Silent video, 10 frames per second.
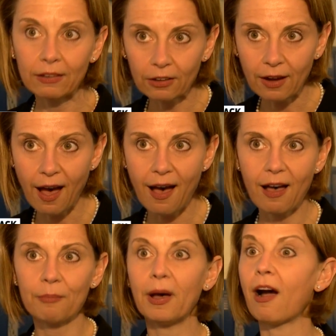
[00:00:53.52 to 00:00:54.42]

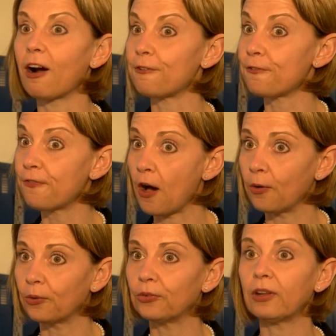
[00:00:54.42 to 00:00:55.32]
intercom, our
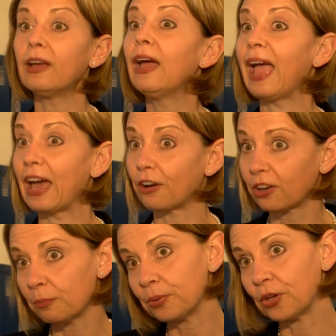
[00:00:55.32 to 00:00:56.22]
phone, and our
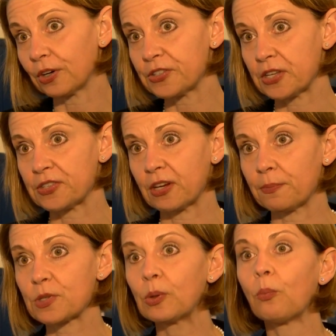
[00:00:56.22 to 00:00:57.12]
computer
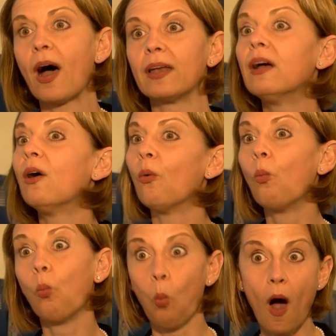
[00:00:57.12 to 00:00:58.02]
systems. We want
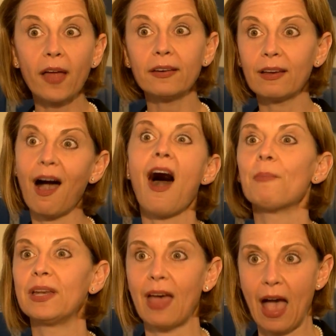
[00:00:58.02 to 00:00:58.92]
one
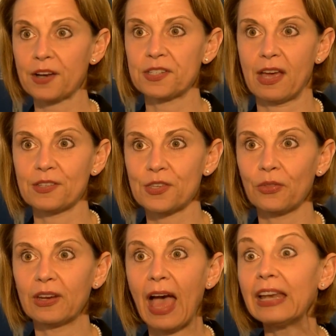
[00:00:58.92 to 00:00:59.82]
common access
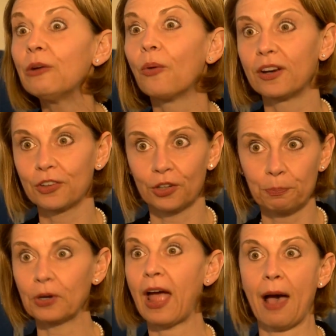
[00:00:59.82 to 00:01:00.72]
so that anyone could
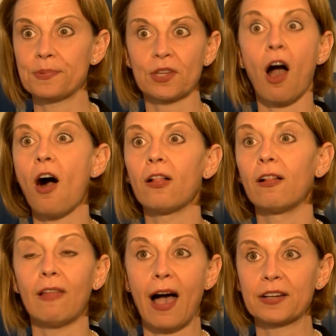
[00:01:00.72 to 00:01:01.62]
perhaps
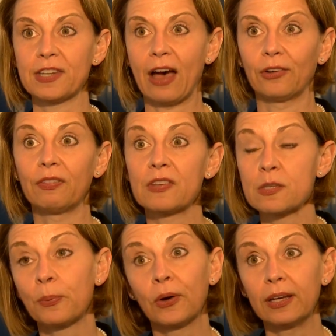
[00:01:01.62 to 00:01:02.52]
call a lockdown. At
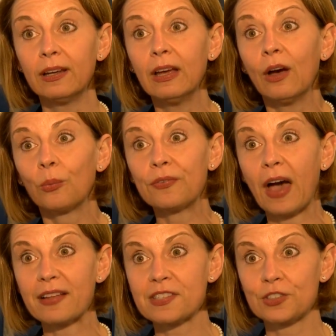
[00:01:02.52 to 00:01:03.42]
this point, we've got